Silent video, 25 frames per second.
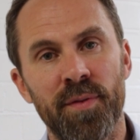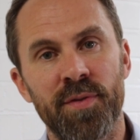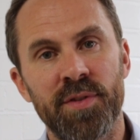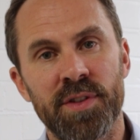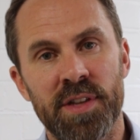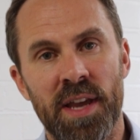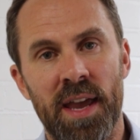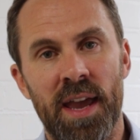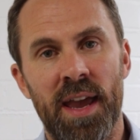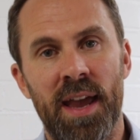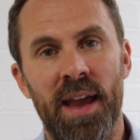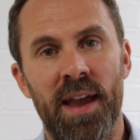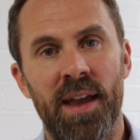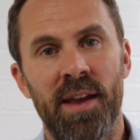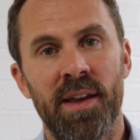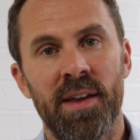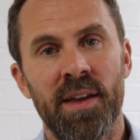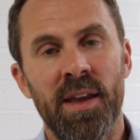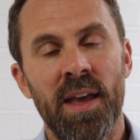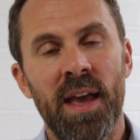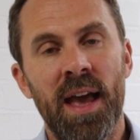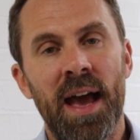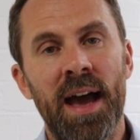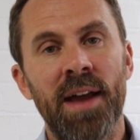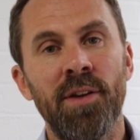of tear,
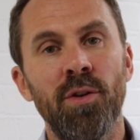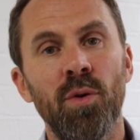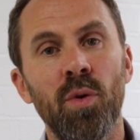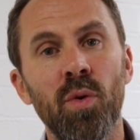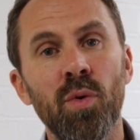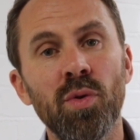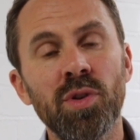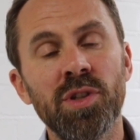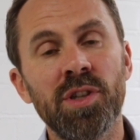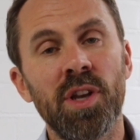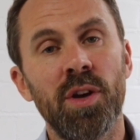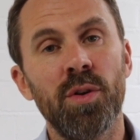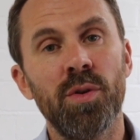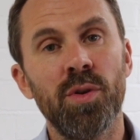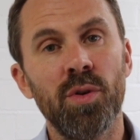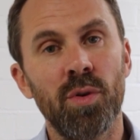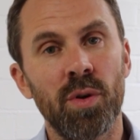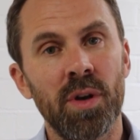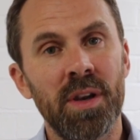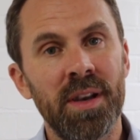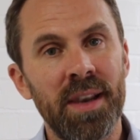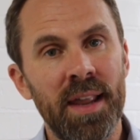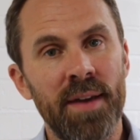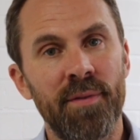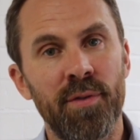and also
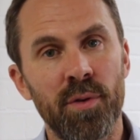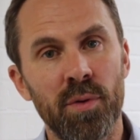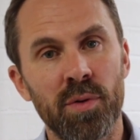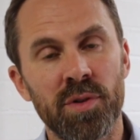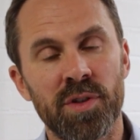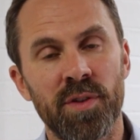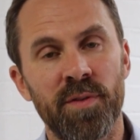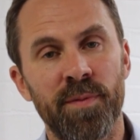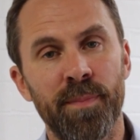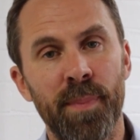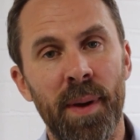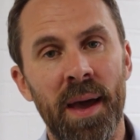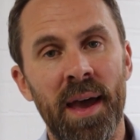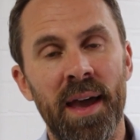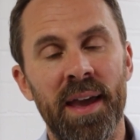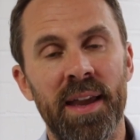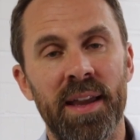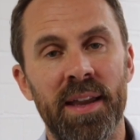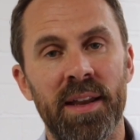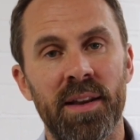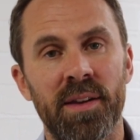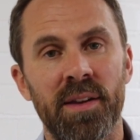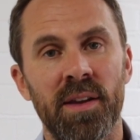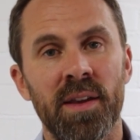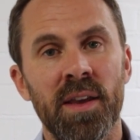your levels of
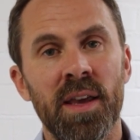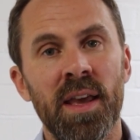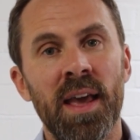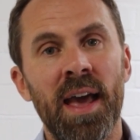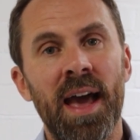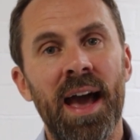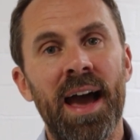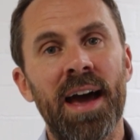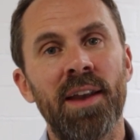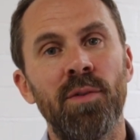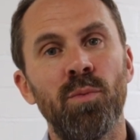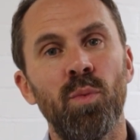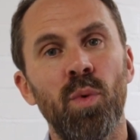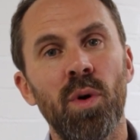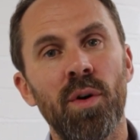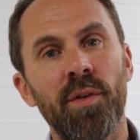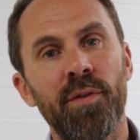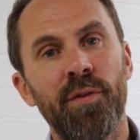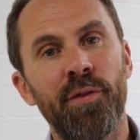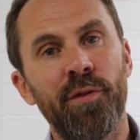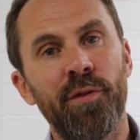pain and what